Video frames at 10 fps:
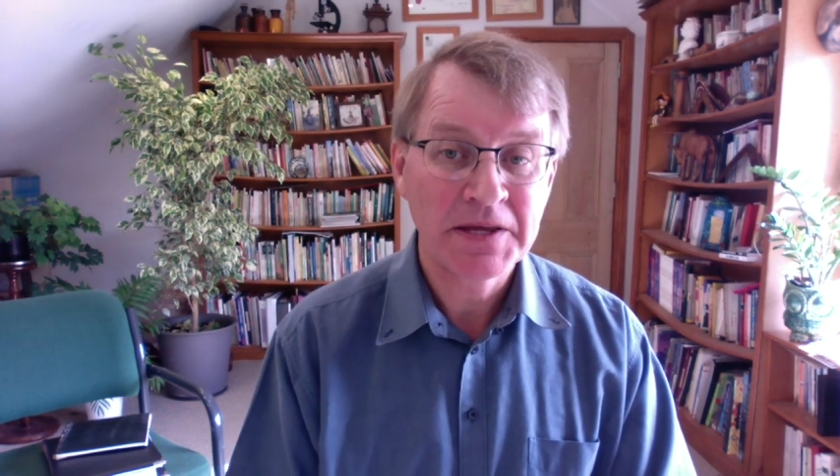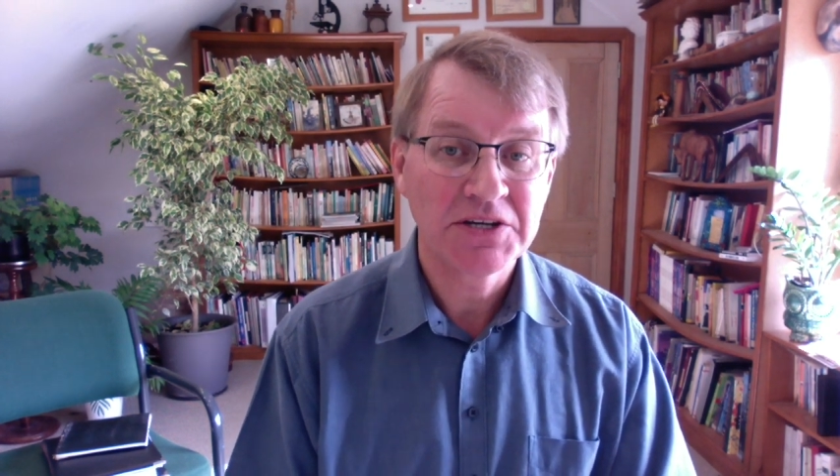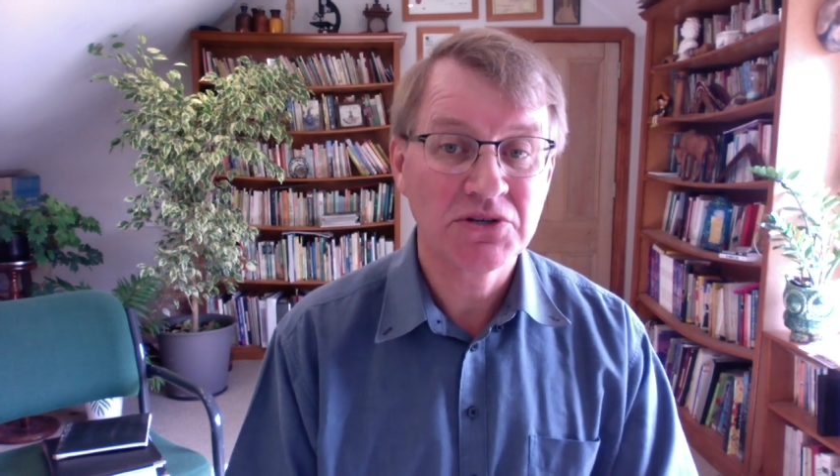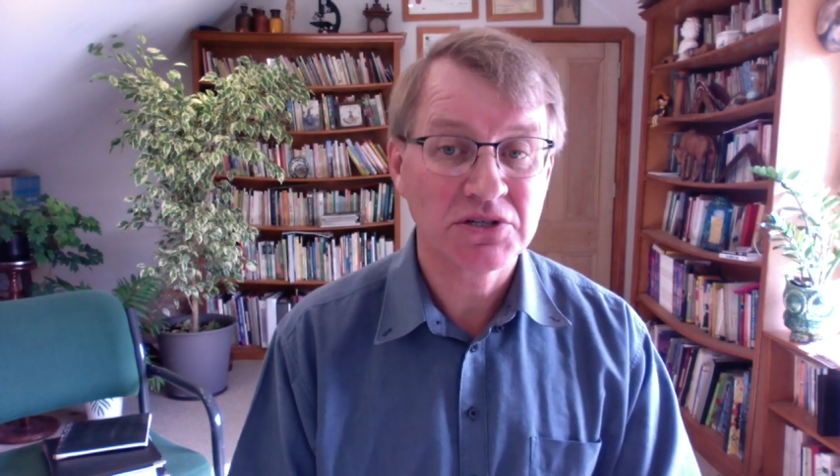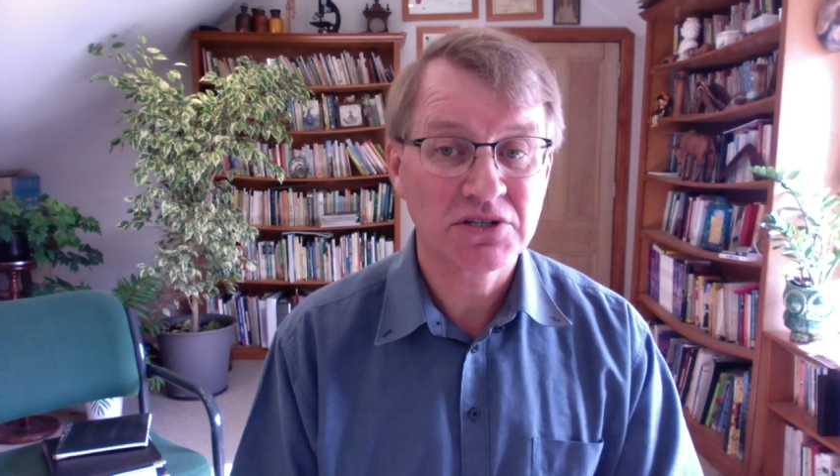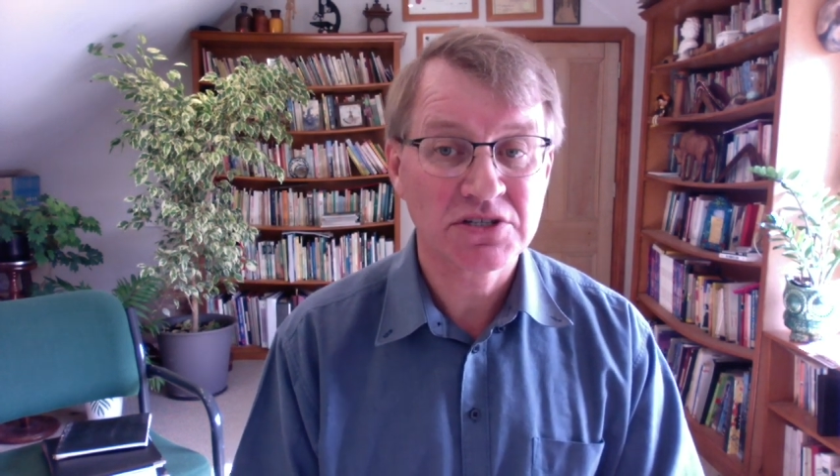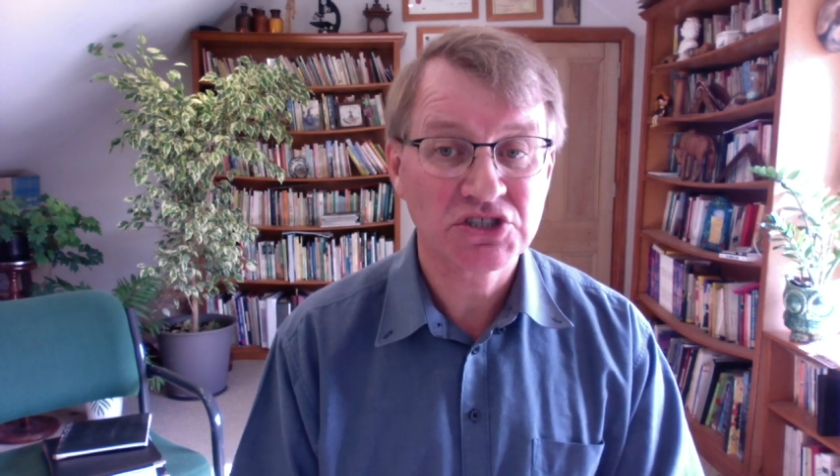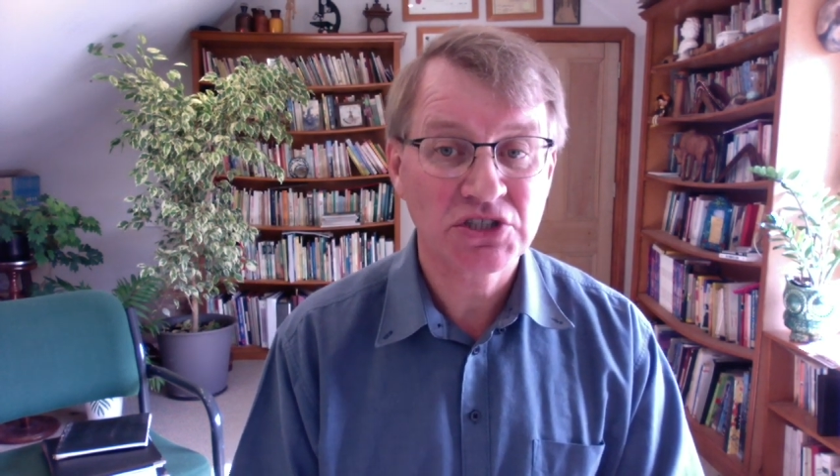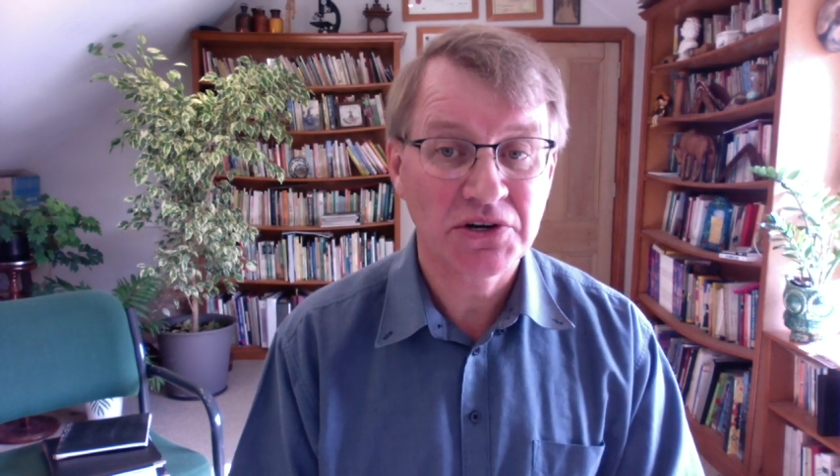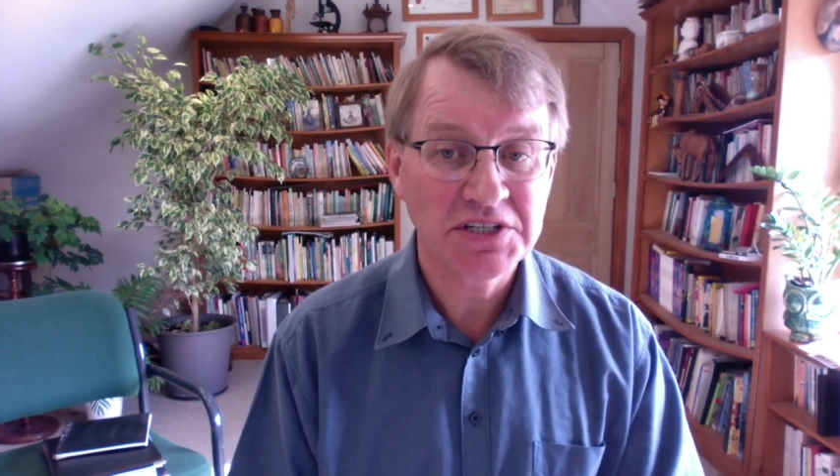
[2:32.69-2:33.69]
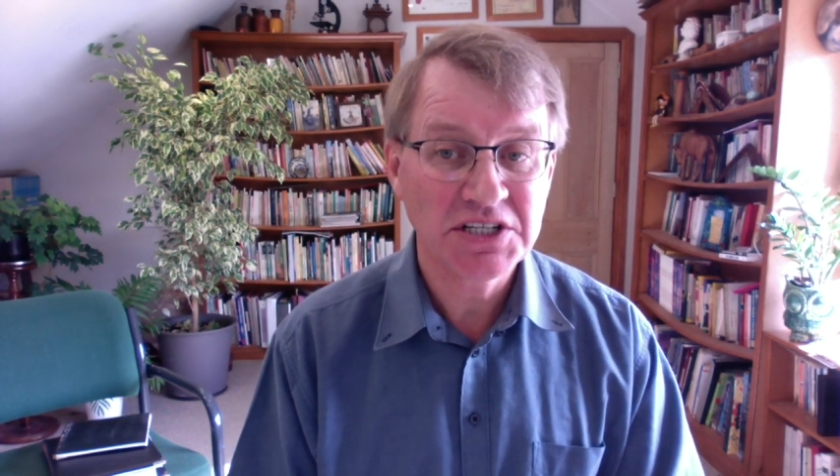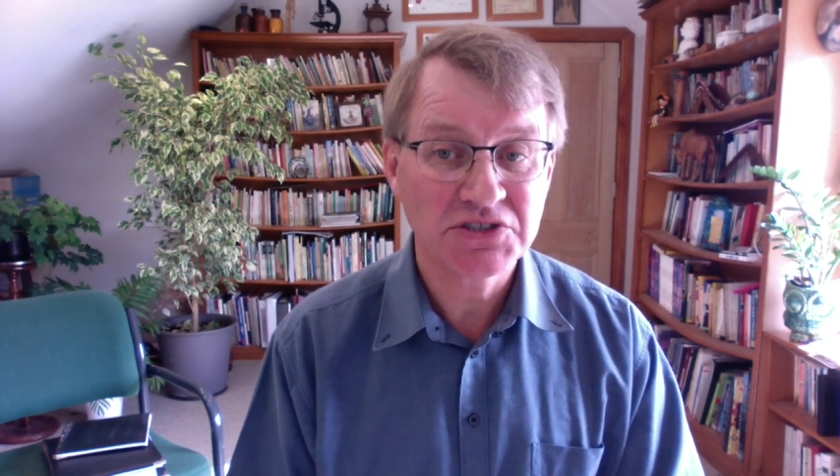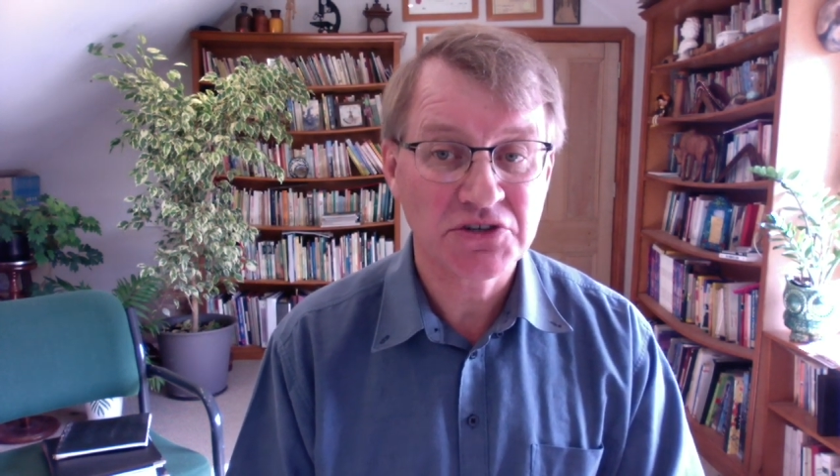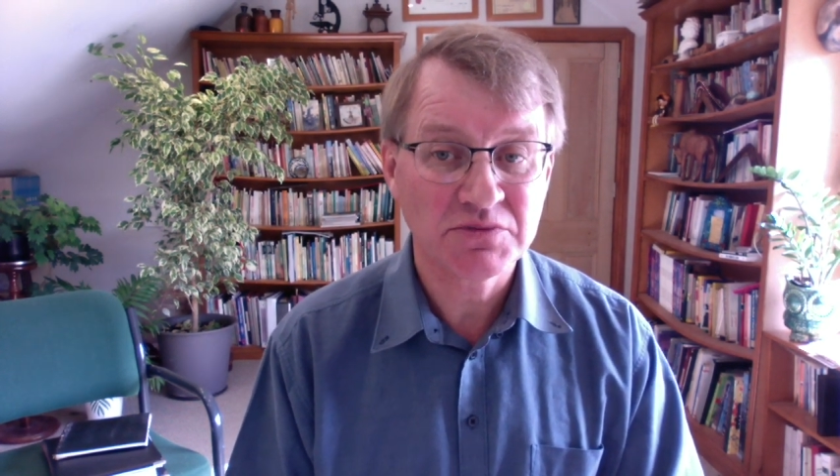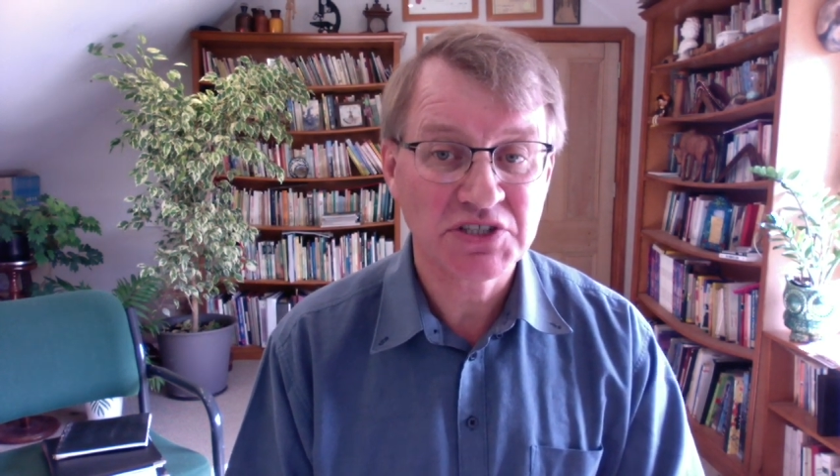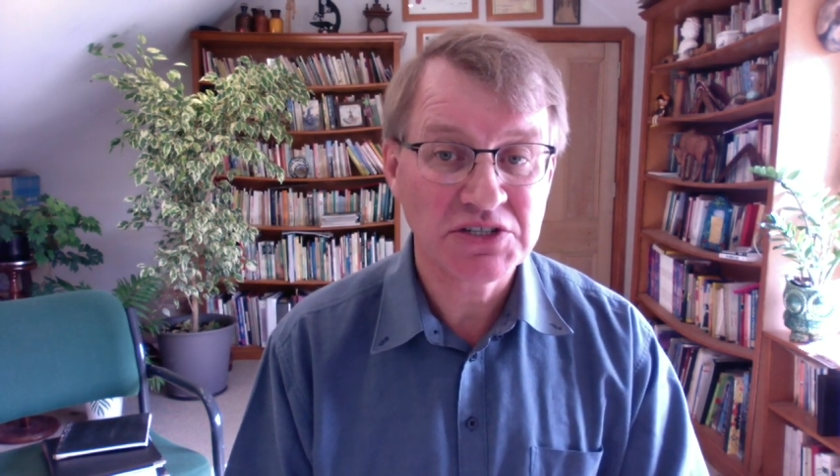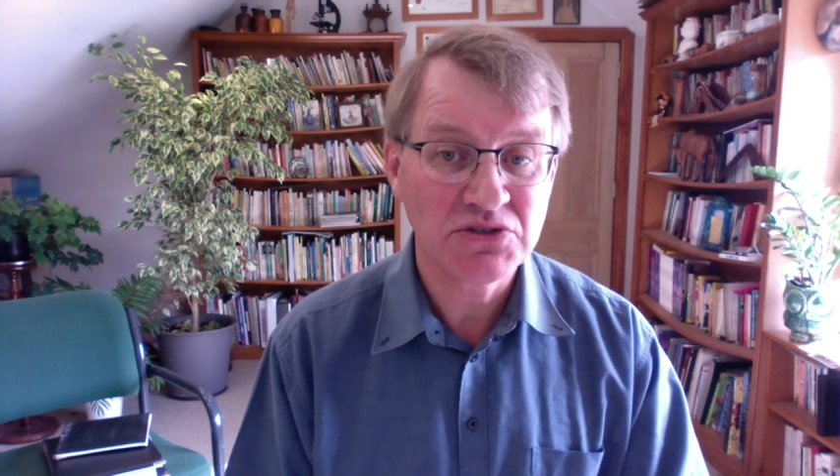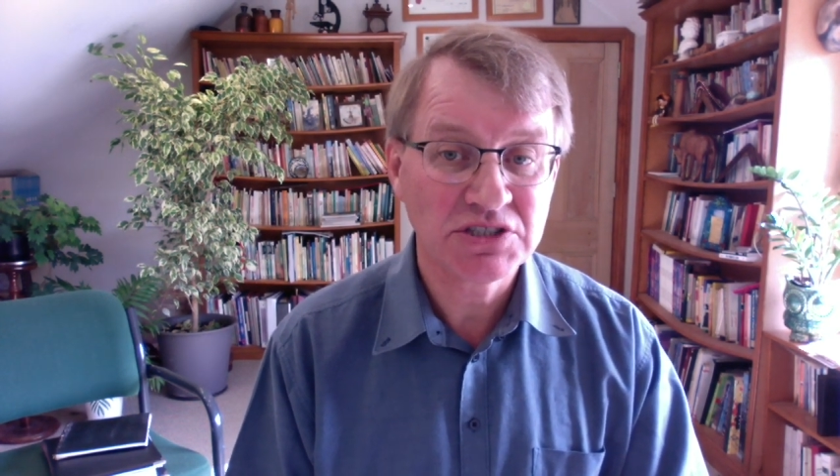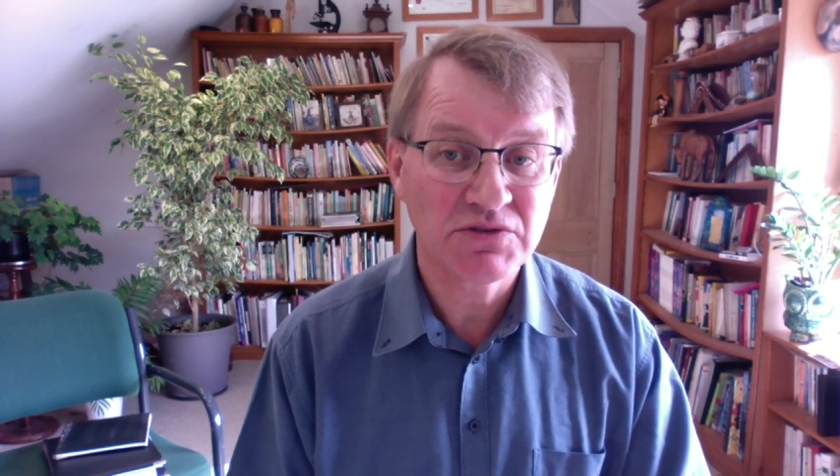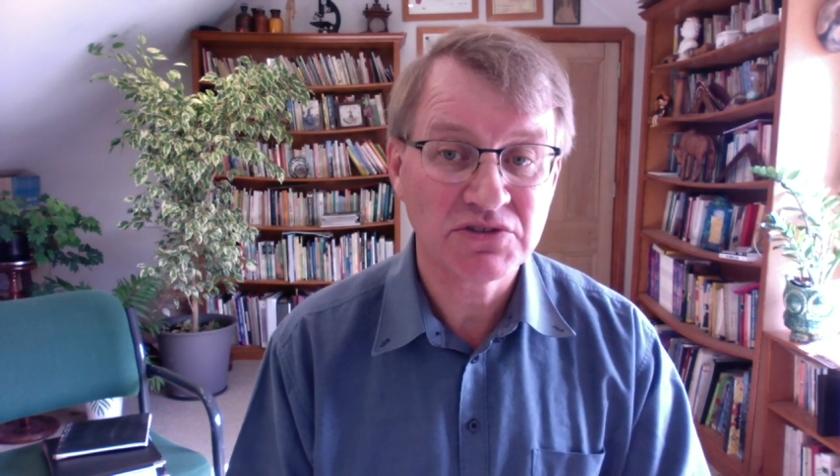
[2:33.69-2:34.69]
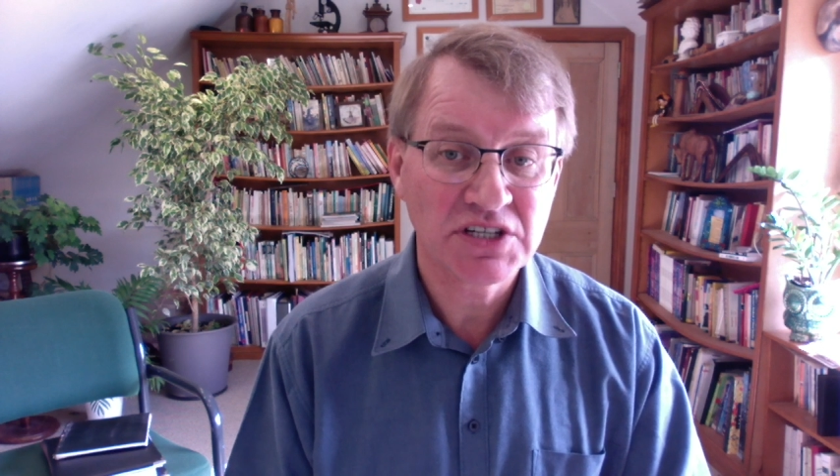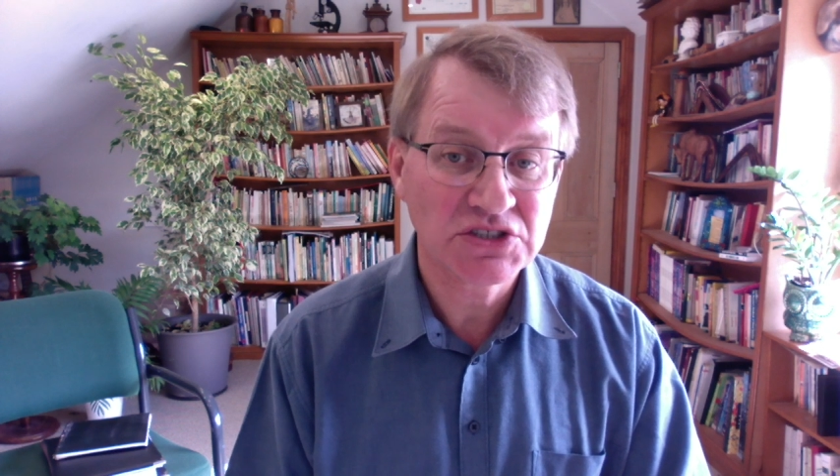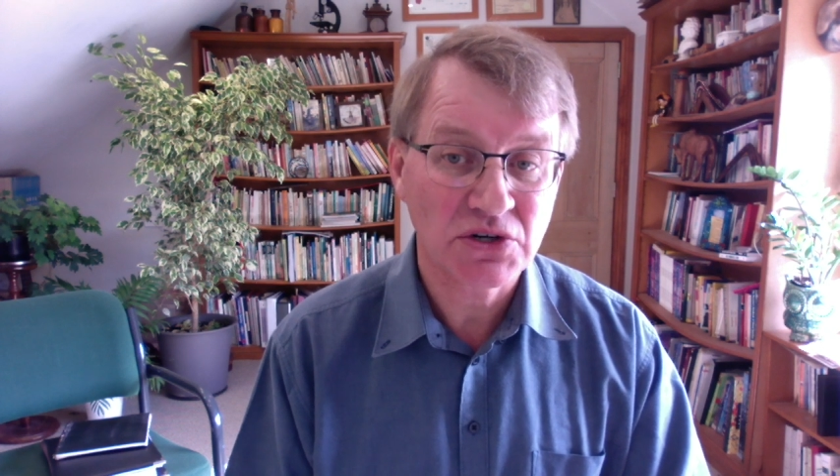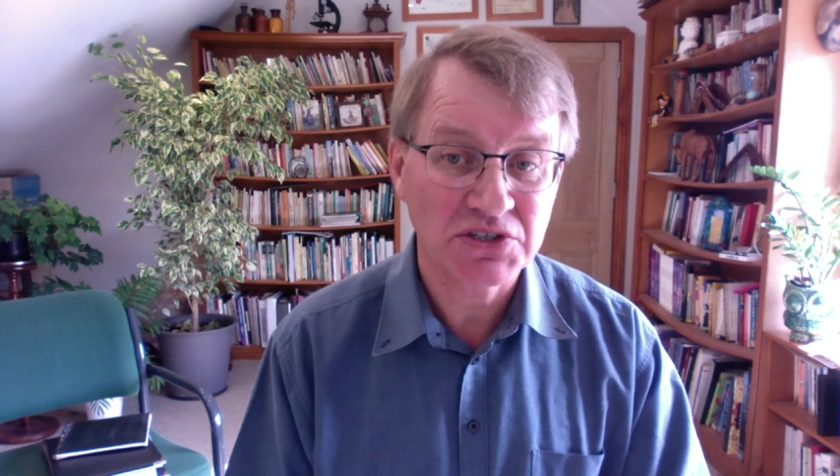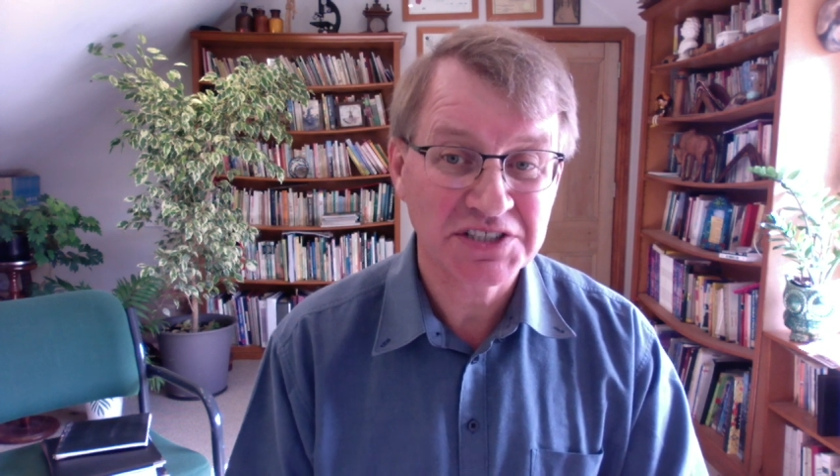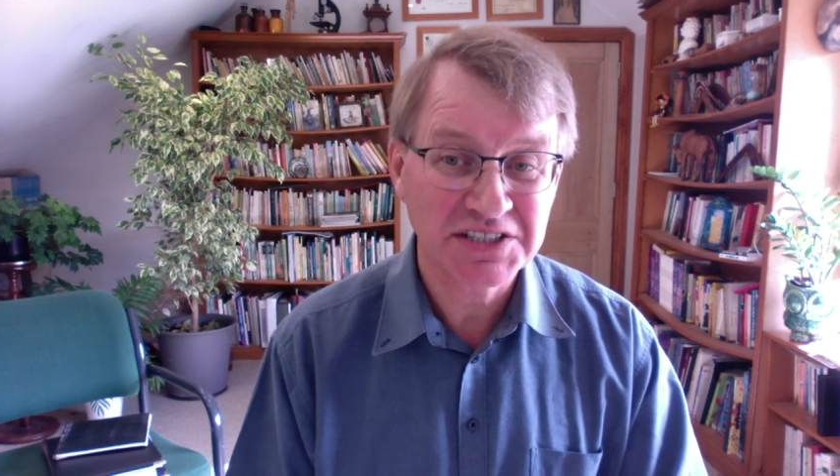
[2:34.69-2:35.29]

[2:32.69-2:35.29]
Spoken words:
You look at a lot of Chinese herbs they use for detox.